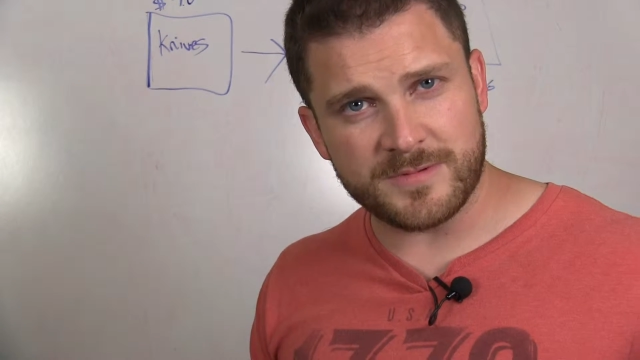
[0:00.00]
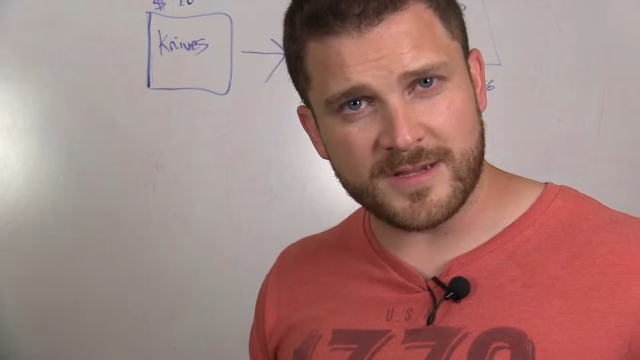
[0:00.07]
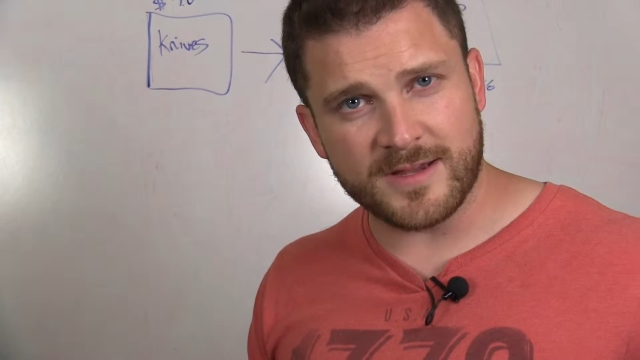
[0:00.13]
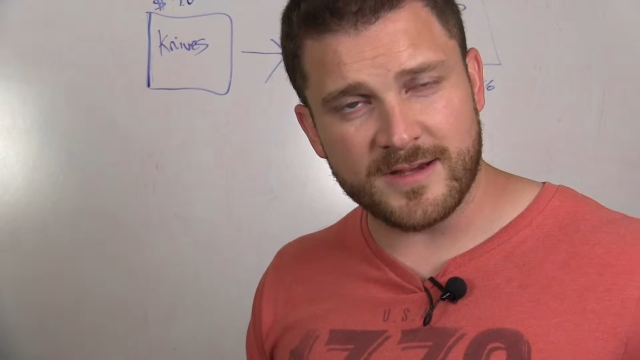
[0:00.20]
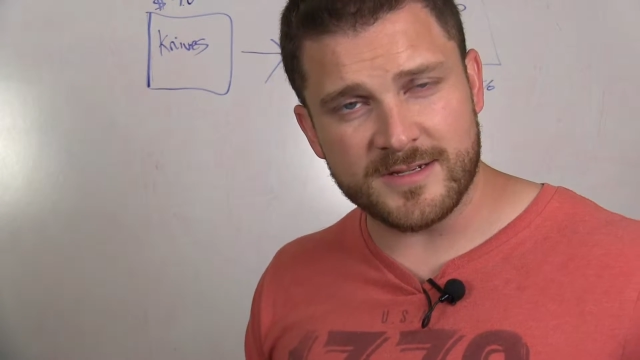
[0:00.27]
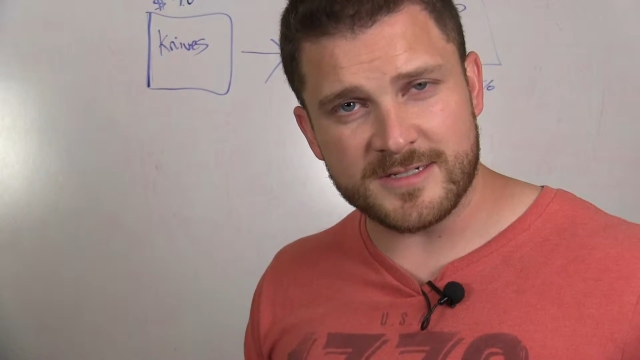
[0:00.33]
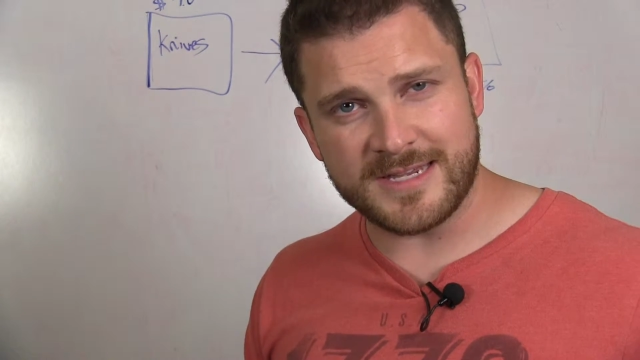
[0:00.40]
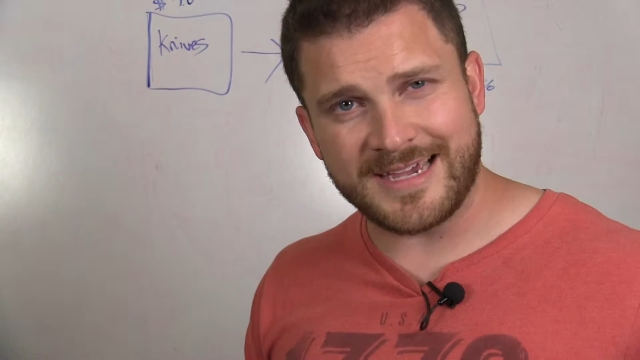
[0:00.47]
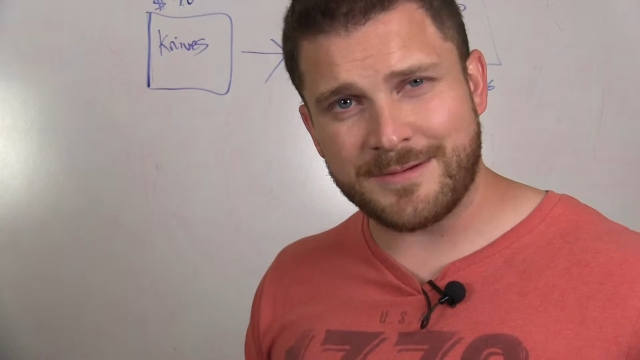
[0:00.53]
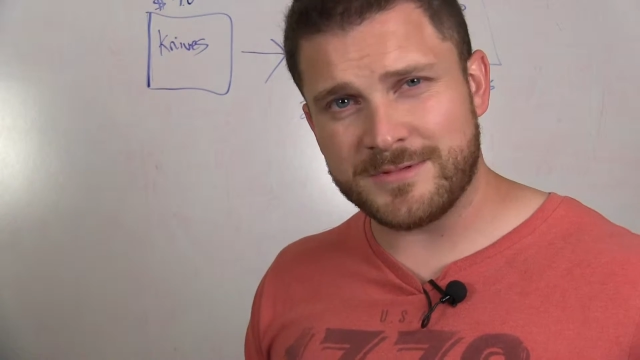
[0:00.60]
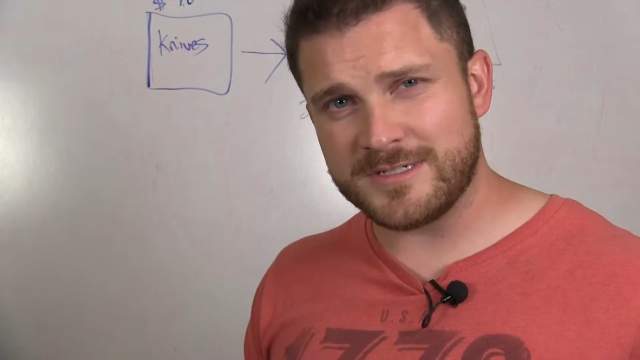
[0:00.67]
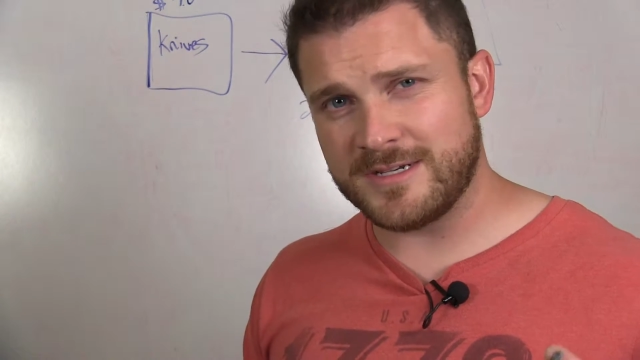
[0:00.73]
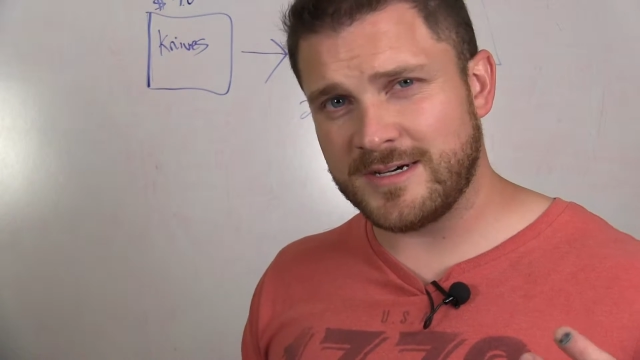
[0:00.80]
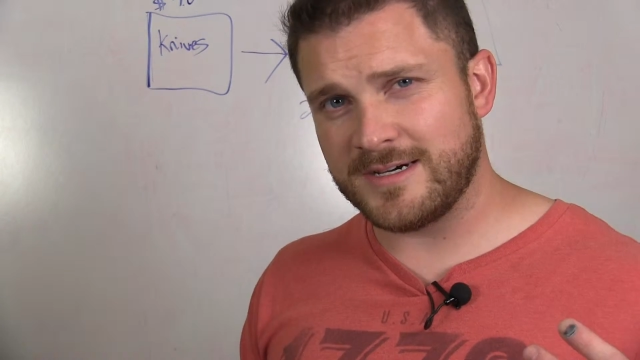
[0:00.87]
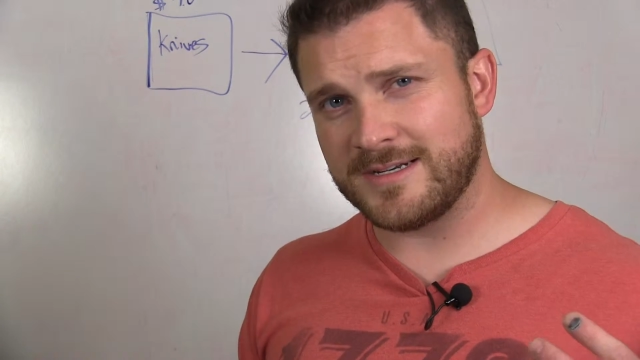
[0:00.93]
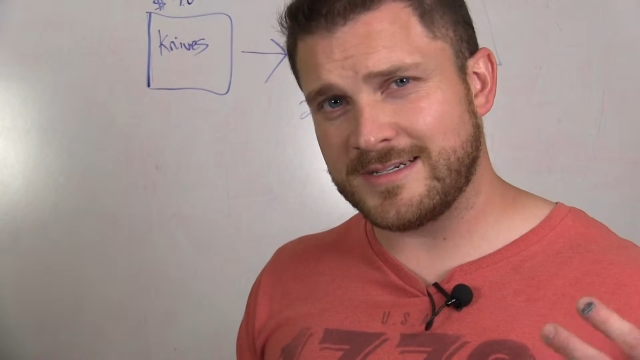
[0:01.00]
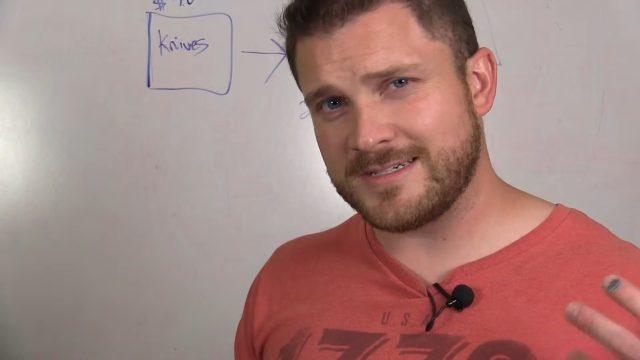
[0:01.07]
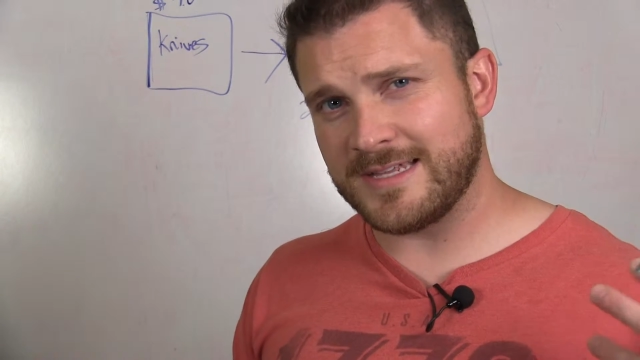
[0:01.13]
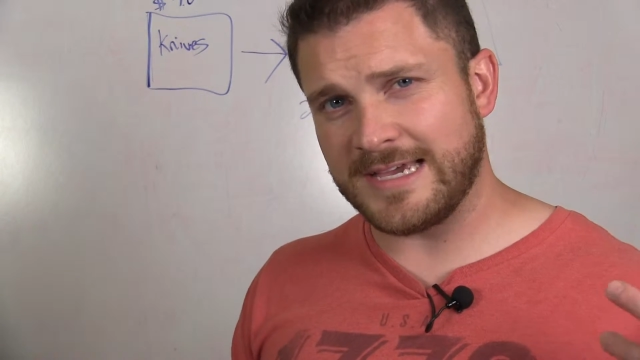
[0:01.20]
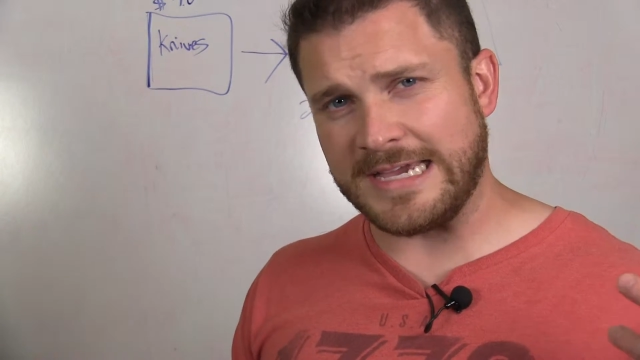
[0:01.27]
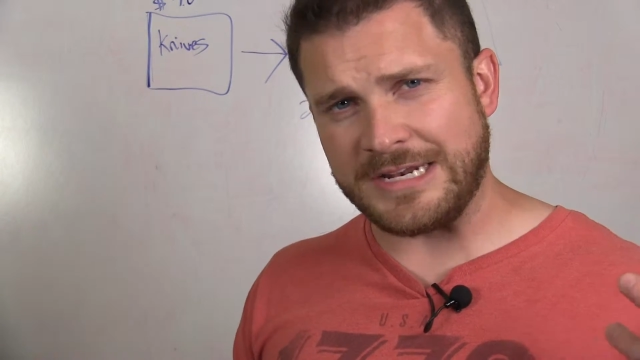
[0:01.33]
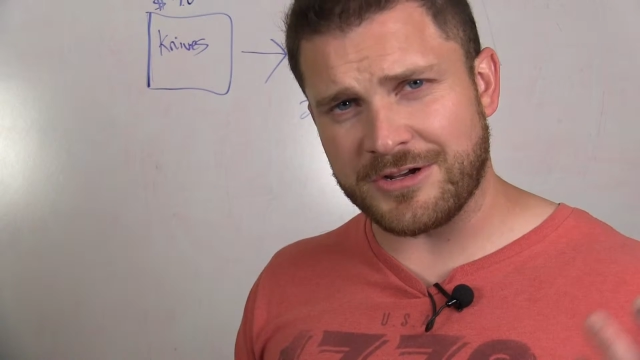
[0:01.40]
because Amazon
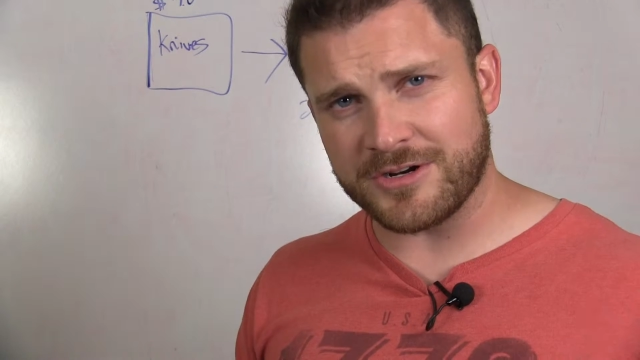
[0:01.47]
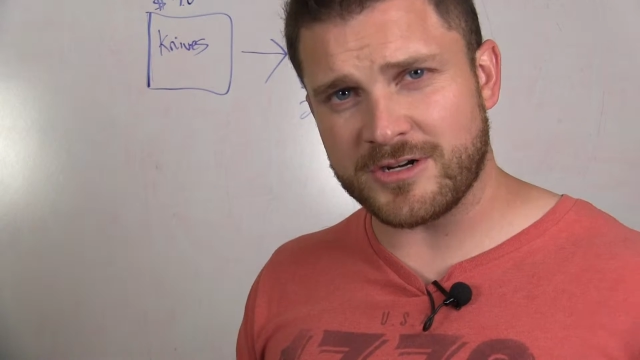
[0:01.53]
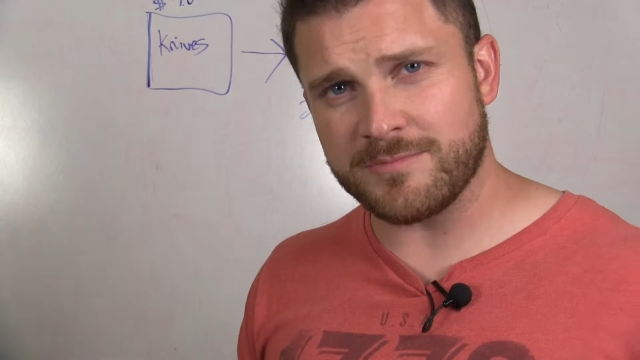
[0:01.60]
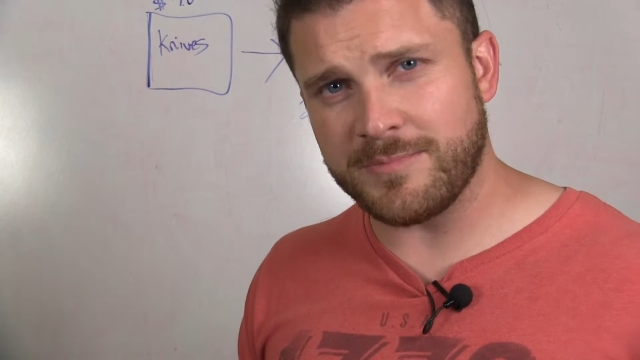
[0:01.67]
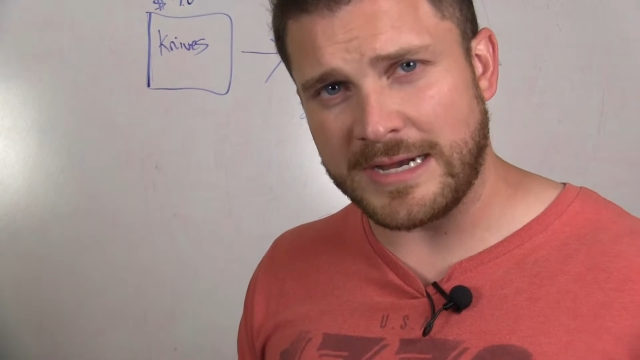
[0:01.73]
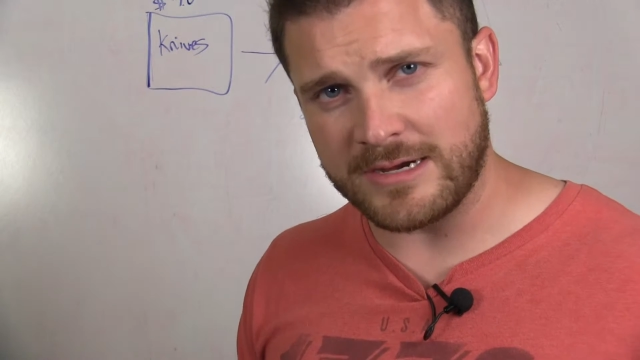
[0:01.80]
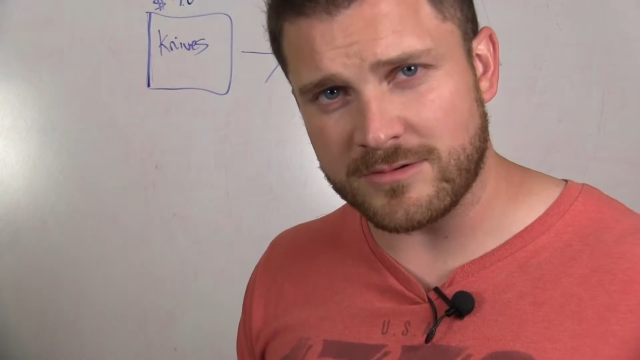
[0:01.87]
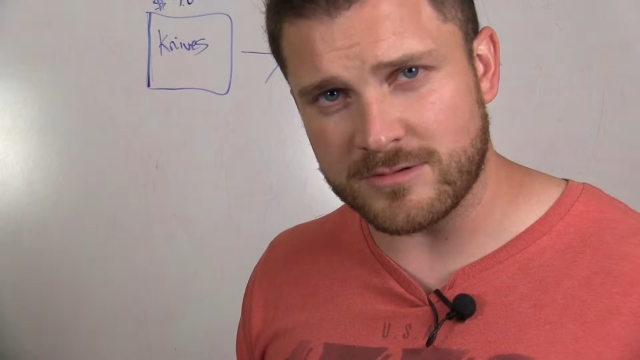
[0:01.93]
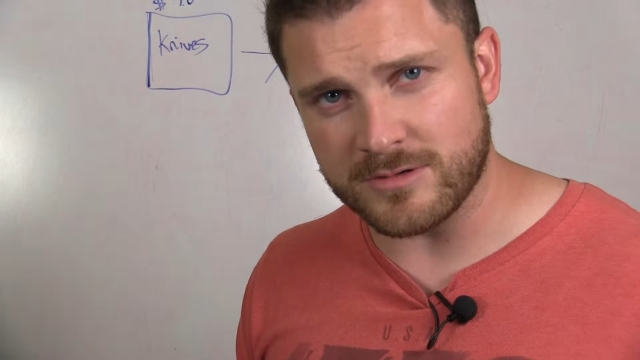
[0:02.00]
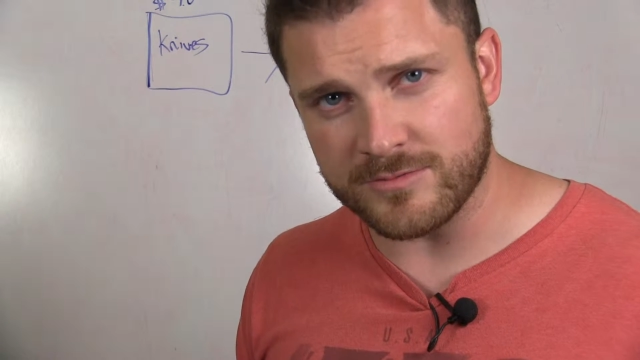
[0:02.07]
is the 800-pound